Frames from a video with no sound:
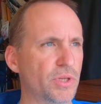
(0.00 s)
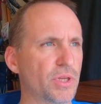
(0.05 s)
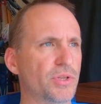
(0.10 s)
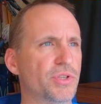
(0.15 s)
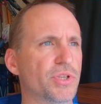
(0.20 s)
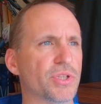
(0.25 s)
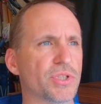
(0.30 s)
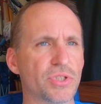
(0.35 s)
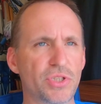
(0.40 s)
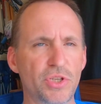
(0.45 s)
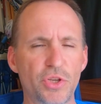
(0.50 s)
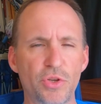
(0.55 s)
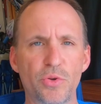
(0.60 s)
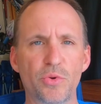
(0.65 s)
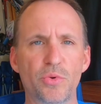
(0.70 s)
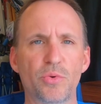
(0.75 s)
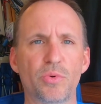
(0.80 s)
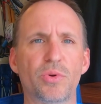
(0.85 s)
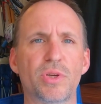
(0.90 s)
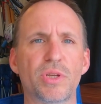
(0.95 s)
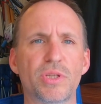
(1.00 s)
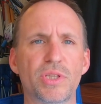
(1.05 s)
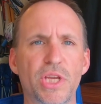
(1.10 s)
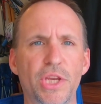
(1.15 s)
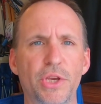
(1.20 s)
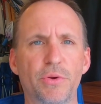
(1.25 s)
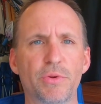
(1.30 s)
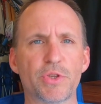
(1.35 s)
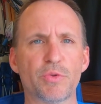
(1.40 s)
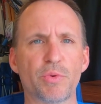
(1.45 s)
could just do
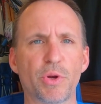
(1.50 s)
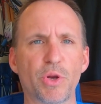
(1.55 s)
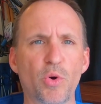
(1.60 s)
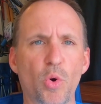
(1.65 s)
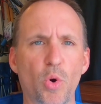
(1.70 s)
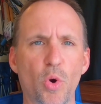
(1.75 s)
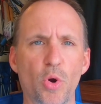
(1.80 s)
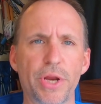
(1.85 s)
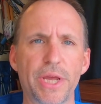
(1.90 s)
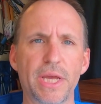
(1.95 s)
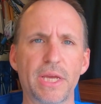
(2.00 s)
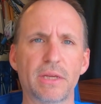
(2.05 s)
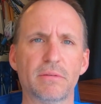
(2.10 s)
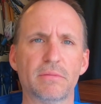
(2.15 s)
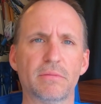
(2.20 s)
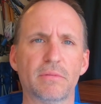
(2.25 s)
continuous recording